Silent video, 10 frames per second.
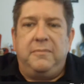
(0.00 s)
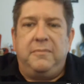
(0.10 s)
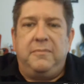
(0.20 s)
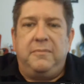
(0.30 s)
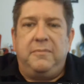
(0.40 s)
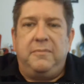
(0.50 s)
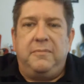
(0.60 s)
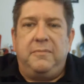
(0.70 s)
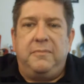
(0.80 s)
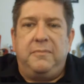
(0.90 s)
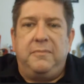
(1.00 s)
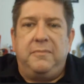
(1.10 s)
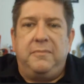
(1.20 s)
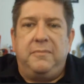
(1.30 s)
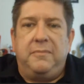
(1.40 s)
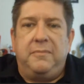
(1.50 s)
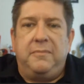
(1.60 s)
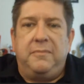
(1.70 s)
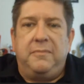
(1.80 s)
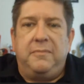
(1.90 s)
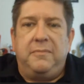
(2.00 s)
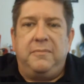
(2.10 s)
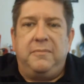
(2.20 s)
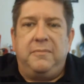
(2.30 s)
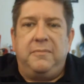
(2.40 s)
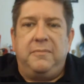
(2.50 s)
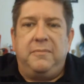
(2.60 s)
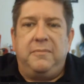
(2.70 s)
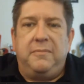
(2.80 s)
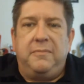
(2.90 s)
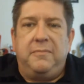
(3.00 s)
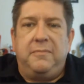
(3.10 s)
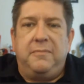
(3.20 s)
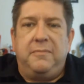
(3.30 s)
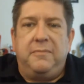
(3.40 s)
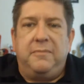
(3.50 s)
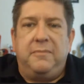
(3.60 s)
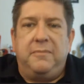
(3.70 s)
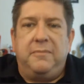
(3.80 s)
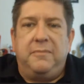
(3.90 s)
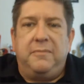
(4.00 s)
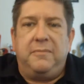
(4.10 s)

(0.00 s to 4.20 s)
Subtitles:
This person isn't speaking.